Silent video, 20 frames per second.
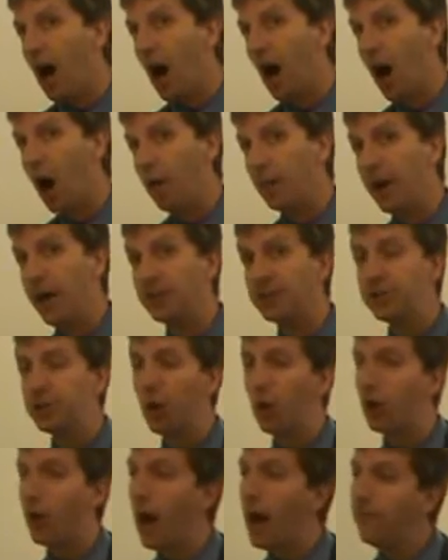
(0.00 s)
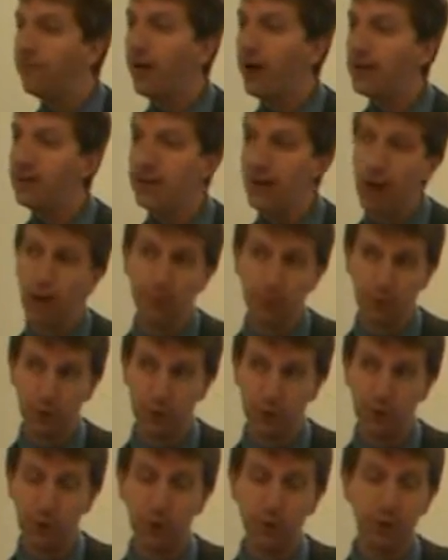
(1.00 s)
And so I find it
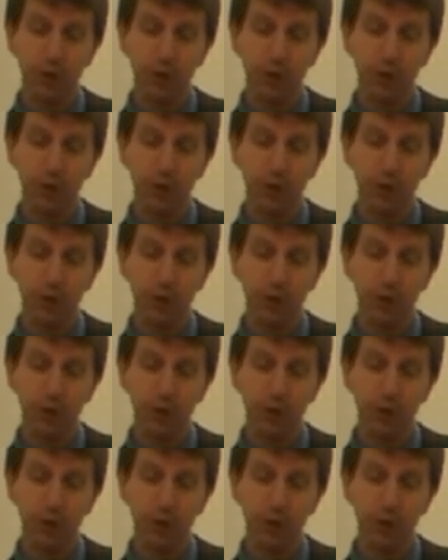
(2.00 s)
helpful to